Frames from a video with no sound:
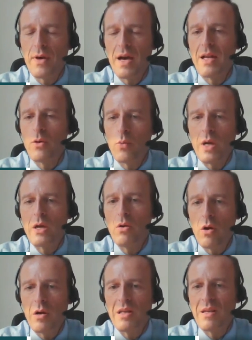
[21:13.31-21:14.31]
and
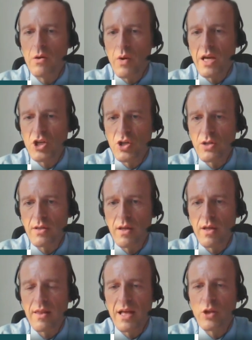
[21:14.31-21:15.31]
regular
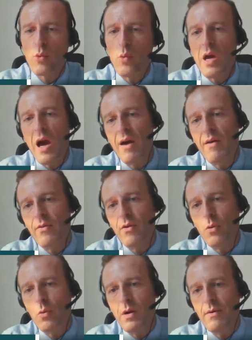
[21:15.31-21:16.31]
interaction that we have
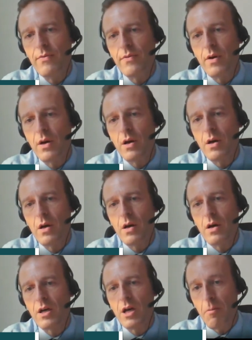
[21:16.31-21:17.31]
with
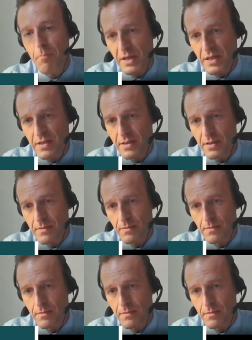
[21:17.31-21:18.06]
companies.